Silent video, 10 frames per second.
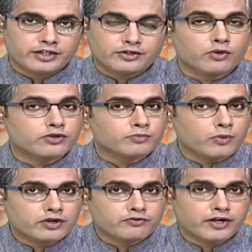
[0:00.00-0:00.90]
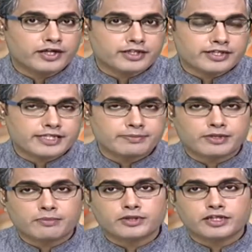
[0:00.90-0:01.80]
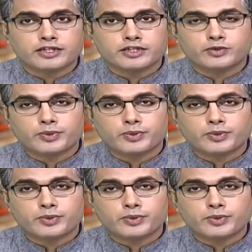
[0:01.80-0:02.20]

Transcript: The court modified its September